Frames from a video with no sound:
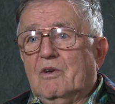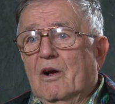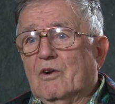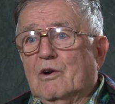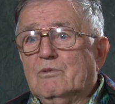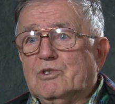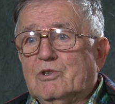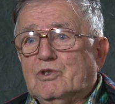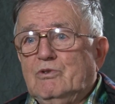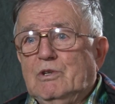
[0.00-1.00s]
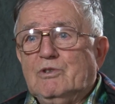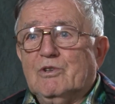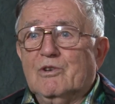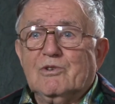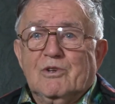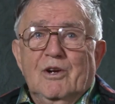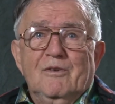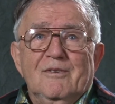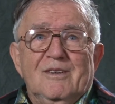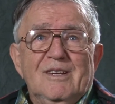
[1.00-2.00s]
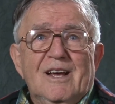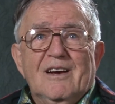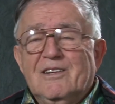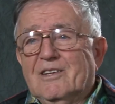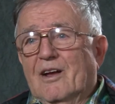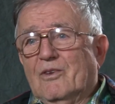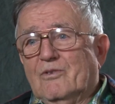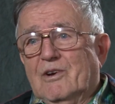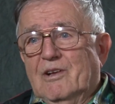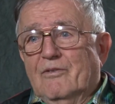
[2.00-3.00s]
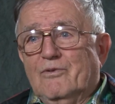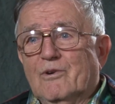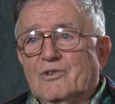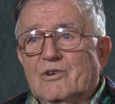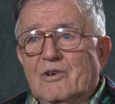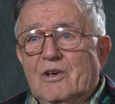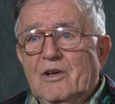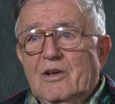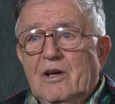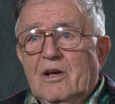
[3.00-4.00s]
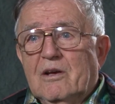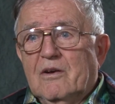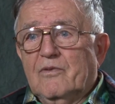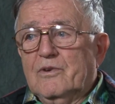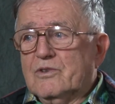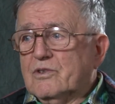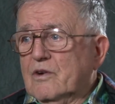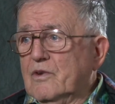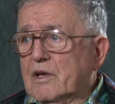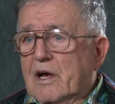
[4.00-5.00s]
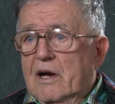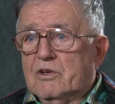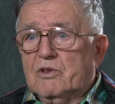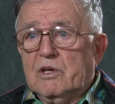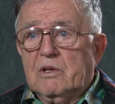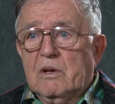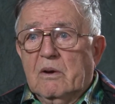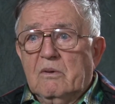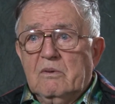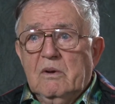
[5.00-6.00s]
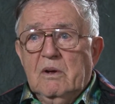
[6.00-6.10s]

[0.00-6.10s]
our government said shoot each other. So I didn't have to do that. Fortunately, I feel sorry for the guys that did though.